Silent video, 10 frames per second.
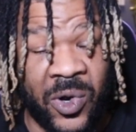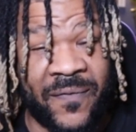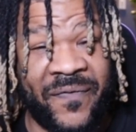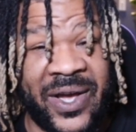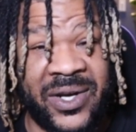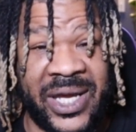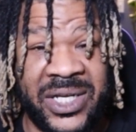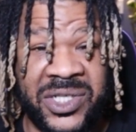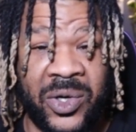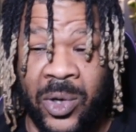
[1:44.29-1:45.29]

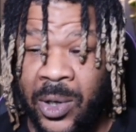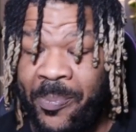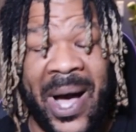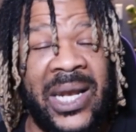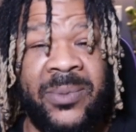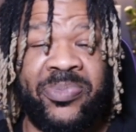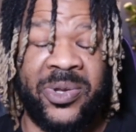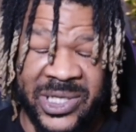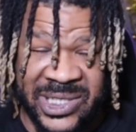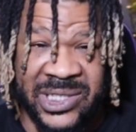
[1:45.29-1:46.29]
foundation on
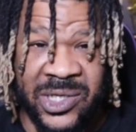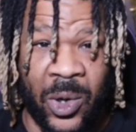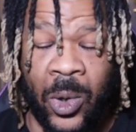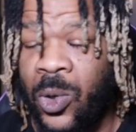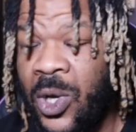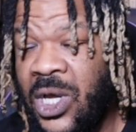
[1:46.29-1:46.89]
polyploids as a whole.